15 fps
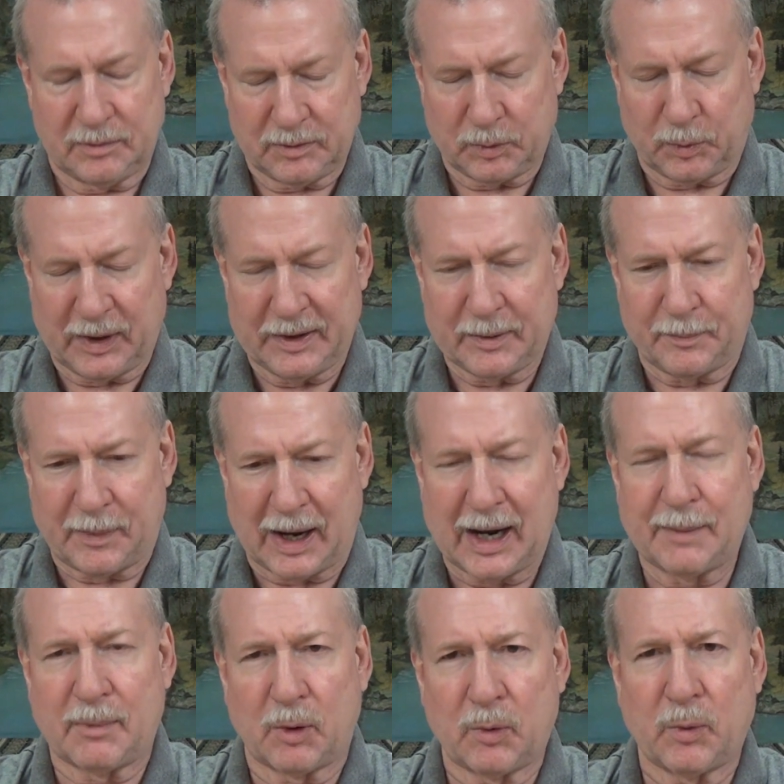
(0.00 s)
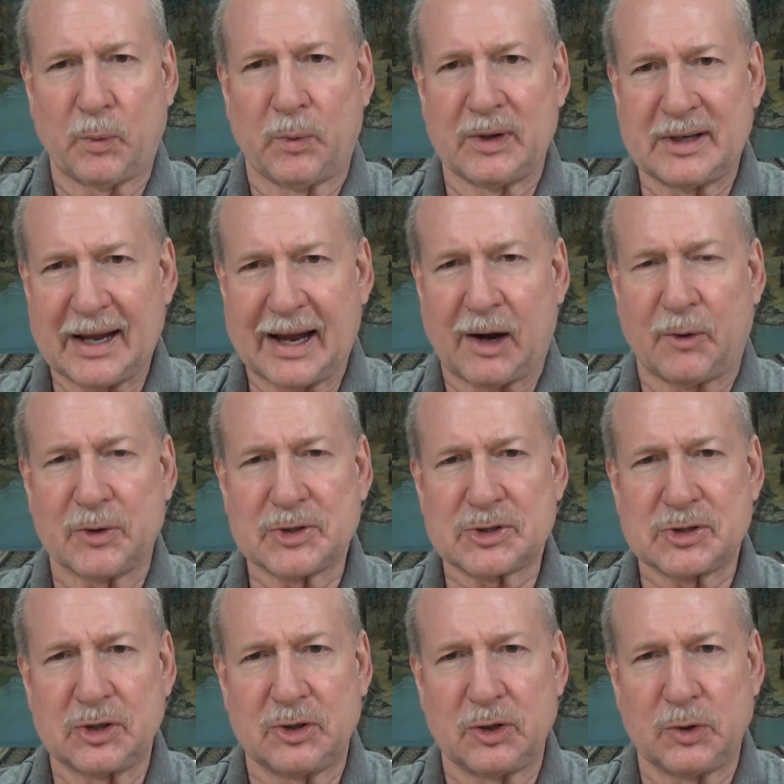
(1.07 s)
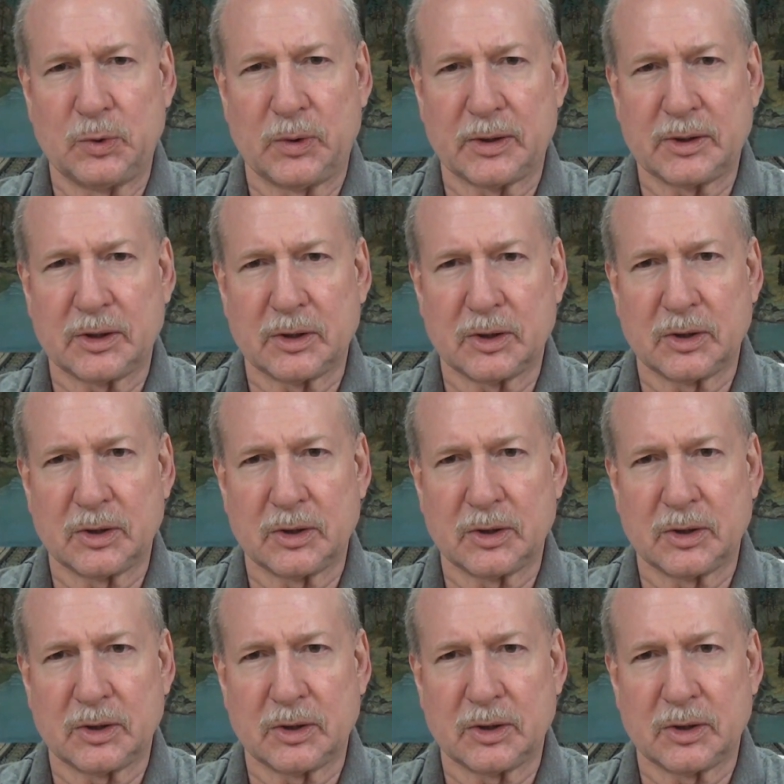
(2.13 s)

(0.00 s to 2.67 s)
the way the bible would tell us to do it